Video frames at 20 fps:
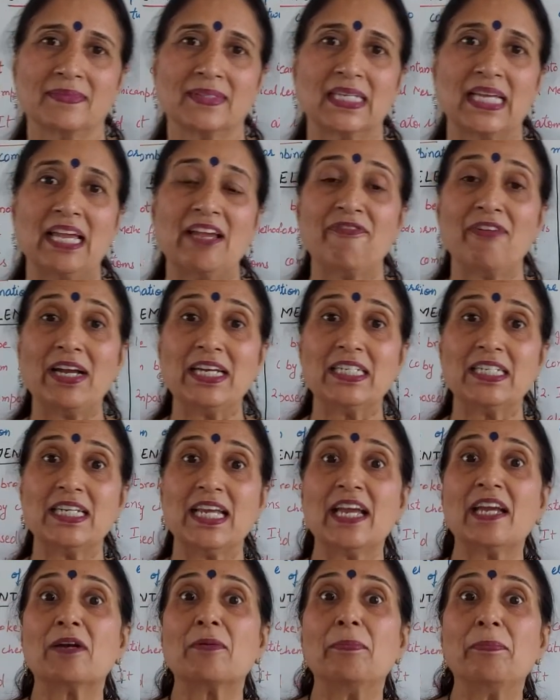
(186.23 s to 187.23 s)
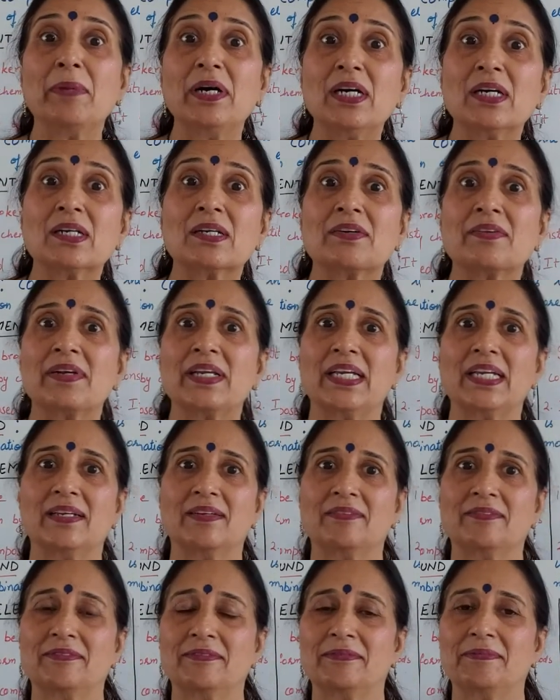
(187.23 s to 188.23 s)
If I take mercury,
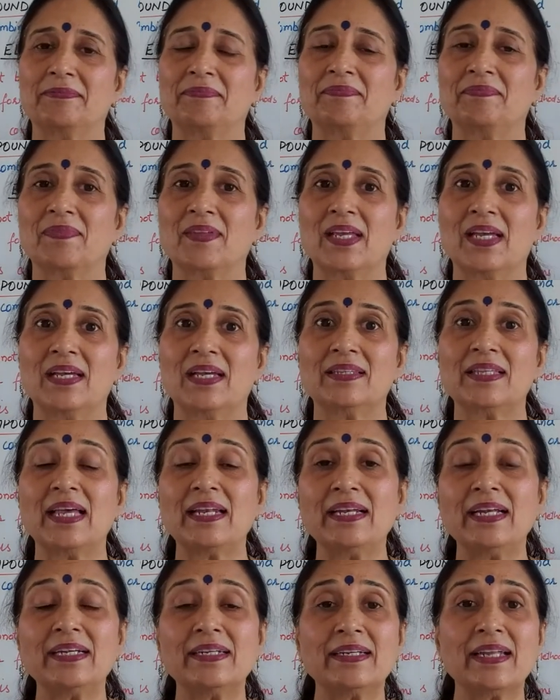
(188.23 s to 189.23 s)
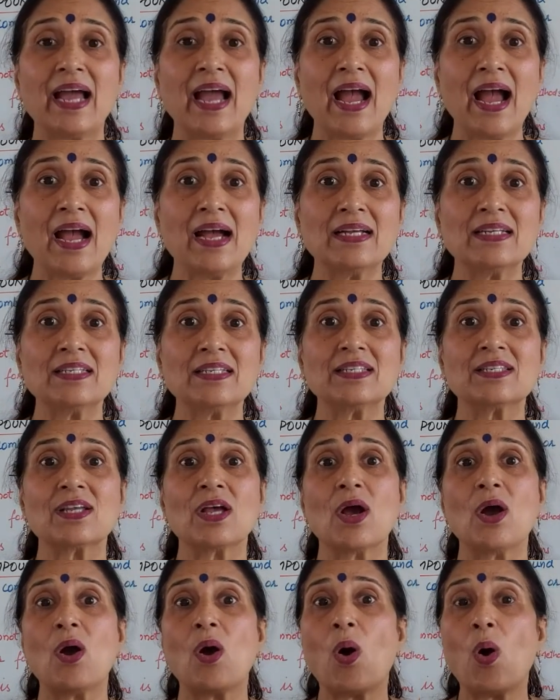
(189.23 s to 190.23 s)
then it has
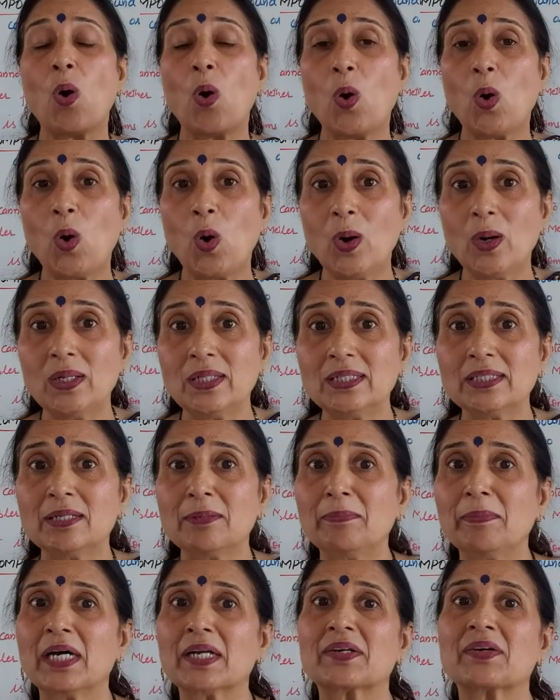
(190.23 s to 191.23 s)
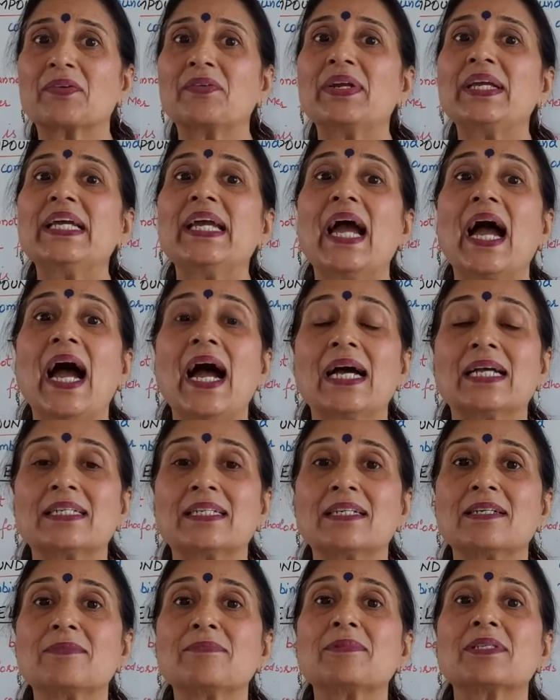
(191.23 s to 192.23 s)
all the mercury
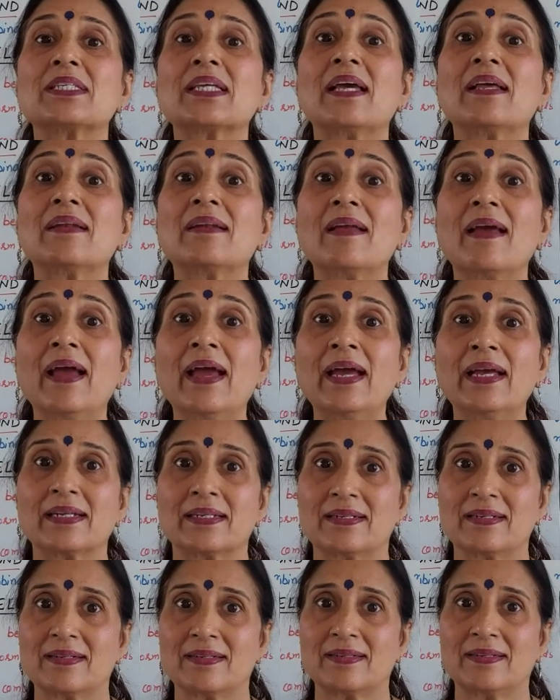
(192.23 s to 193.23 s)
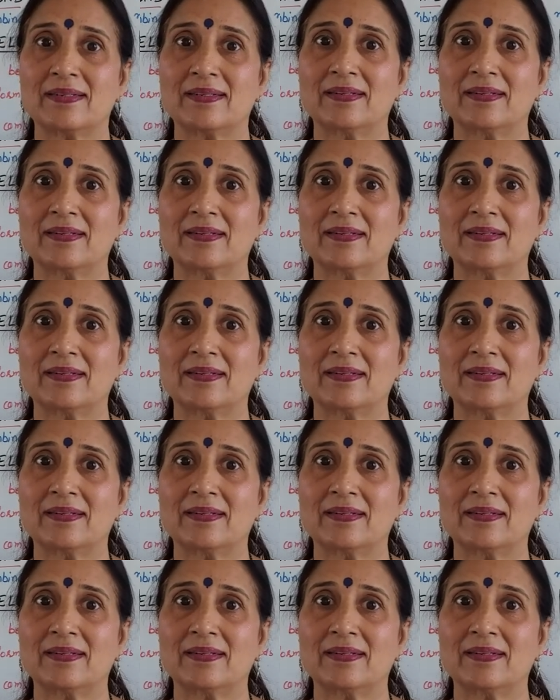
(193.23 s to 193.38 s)
atoms in it.